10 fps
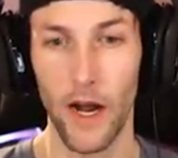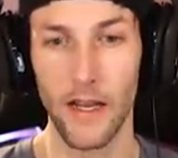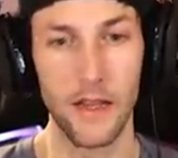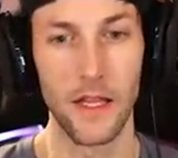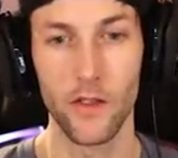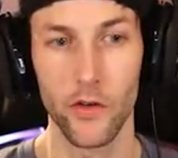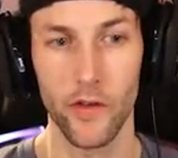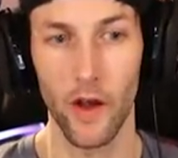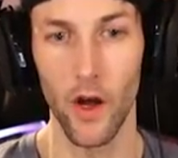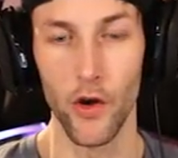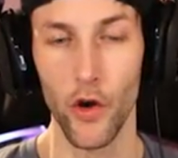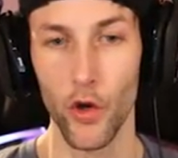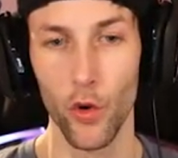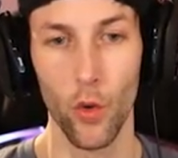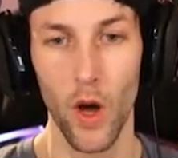I think there's, like, a
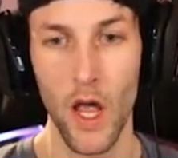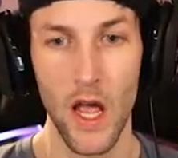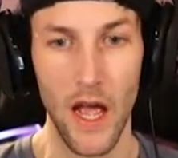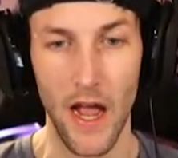new